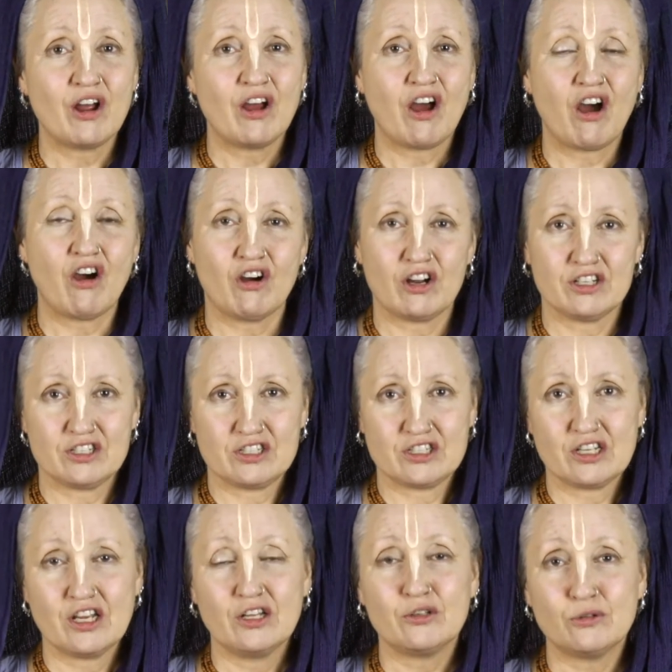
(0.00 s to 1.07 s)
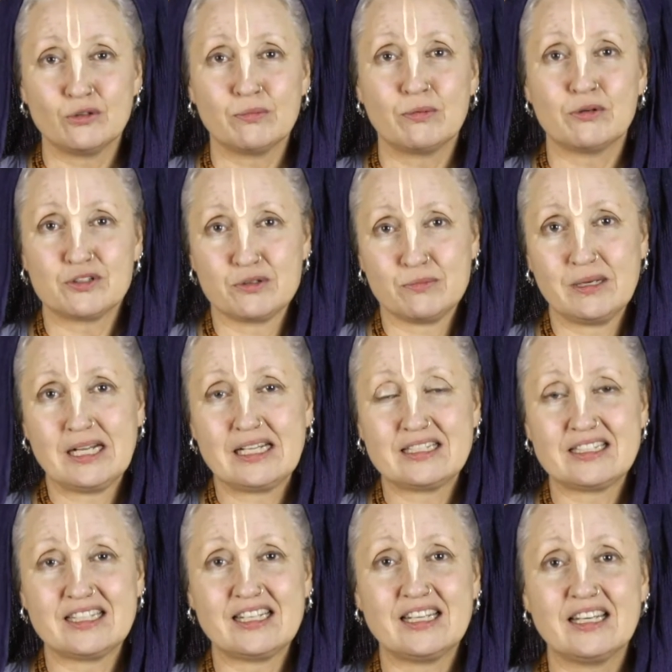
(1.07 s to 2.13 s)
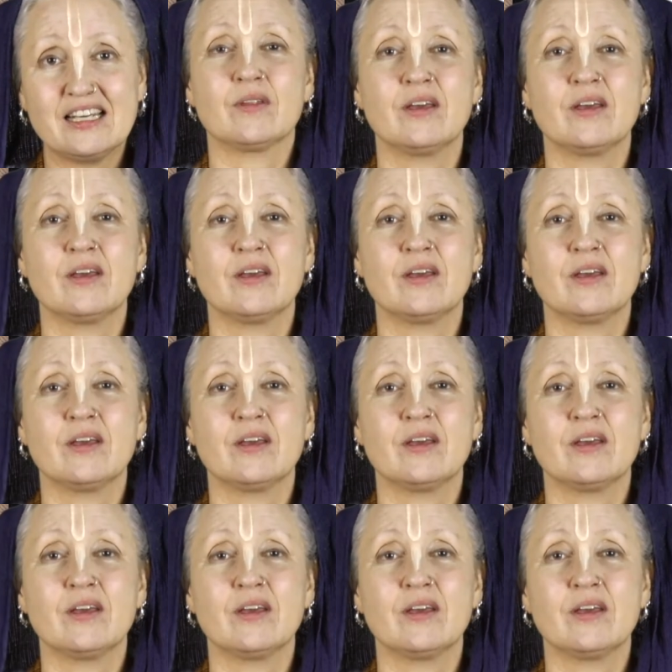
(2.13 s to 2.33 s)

hearts to the possibility